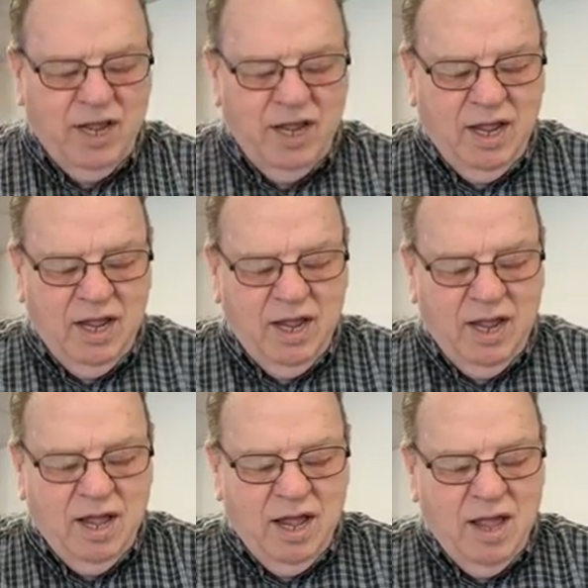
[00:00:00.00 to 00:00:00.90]

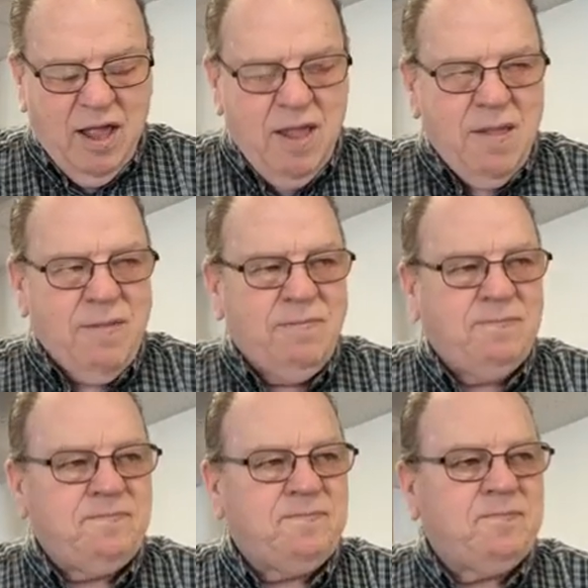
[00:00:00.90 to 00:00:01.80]

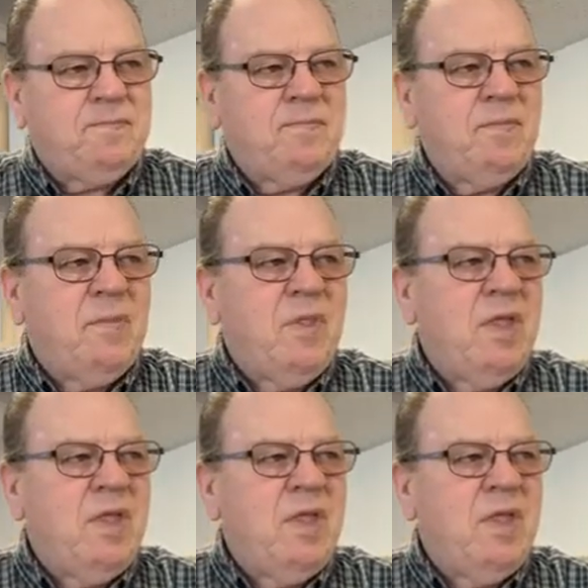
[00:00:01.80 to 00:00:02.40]
(silence)